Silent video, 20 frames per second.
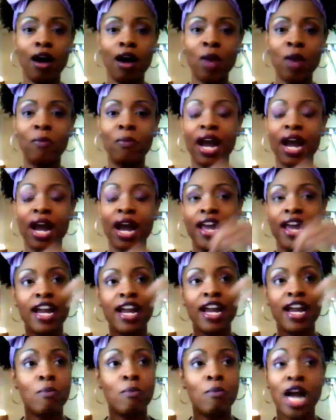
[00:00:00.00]

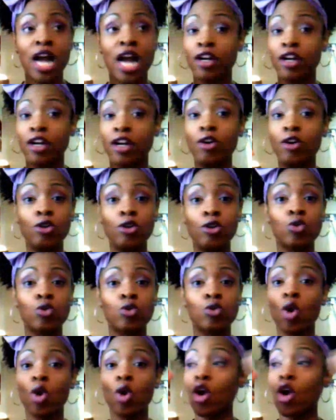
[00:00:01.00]
my curls
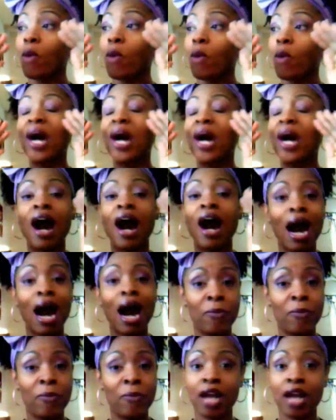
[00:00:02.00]
were
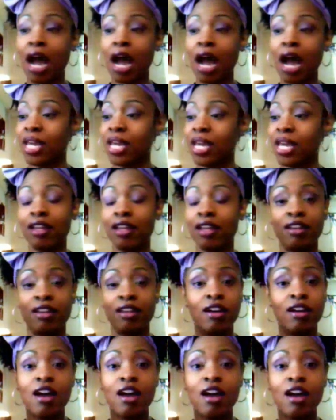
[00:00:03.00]
popping. I mean,
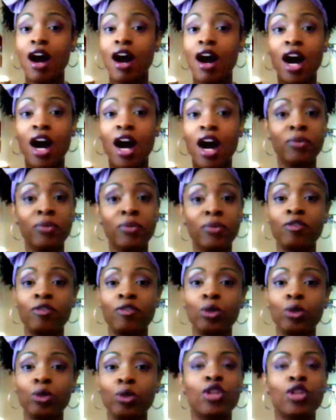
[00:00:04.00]

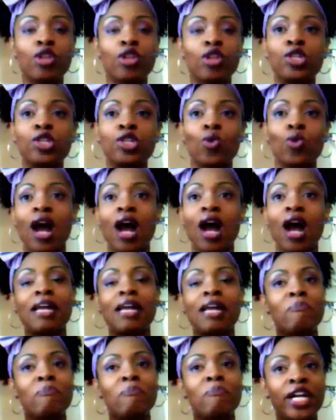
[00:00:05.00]
unbelievable, to the point to where I
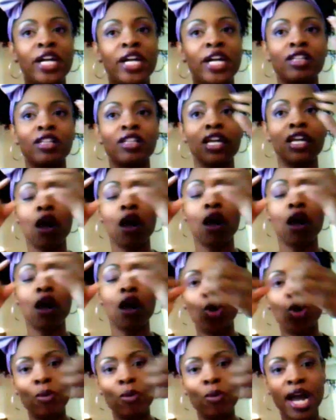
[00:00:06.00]
could barely
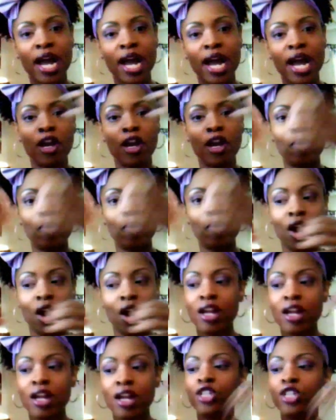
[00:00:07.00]
pull my hair apart
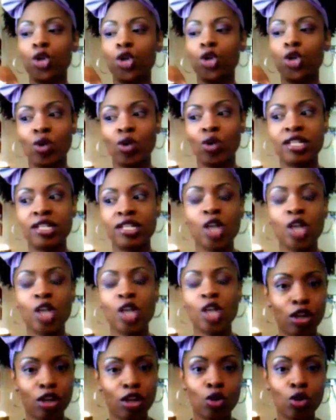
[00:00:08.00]
to rinse all
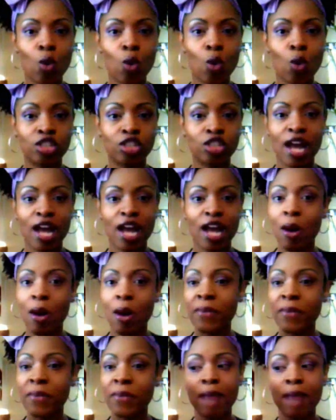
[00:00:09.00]
of the wash out. I mean,
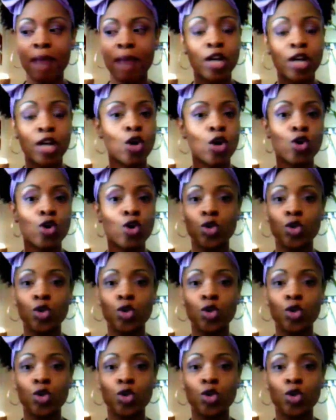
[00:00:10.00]
my curls